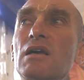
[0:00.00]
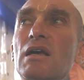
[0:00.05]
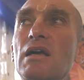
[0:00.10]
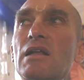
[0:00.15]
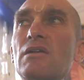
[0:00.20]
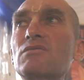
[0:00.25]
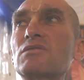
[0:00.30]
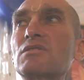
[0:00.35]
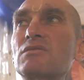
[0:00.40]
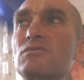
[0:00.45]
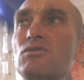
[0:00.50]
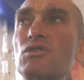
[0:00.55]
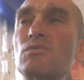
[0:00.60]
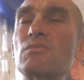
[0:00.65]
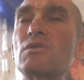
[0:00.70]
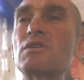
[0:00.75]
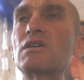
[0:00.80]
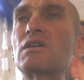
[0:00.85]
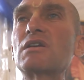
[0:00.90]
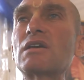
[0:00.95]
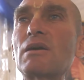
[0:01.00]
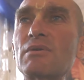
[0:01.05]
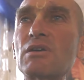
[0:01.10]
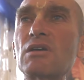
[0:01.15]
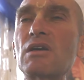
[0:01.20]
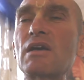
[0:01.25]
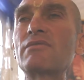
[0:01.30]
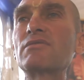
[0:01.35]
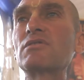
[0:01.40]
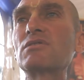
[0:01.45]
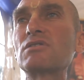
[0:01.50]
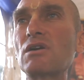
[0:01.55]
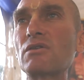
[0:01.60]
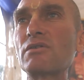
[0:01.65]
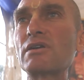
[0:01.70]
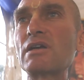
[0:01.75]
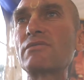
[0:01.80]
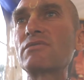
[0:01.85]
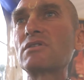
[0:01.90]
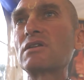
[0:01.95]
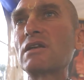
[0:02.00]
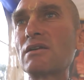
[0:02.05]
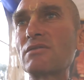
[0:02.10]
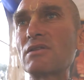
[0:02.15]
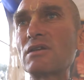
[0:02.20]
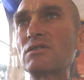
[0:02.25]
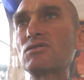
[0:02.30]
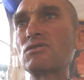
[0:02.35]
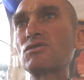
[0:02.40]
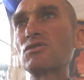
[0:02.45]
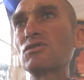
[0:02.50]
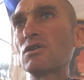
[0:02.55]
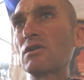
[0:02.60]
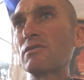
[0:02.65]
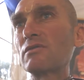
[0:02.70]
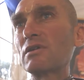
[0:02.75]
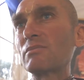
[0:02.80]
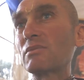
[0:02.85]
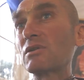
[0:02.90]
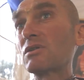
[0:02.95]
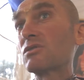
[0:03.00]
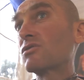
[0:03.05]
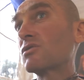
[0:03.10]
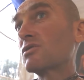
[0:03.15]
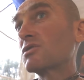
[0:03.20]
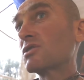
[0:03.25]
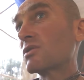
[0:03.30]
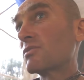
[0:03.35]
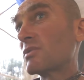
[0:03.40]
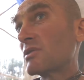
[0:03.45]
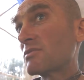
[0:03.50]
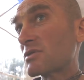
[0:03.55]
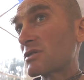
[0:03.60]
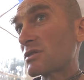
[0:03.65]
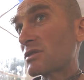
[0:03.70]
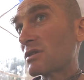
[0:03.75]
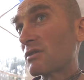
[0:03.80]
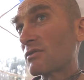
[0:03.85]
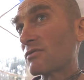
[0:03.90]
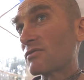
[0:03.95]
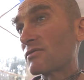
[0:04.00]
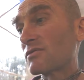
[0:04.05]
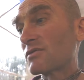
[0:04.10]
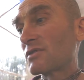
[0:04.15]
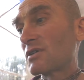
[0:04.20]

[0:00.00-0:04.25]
and I was committing, going every now and then to New Govardhan, but I couldn't commit myself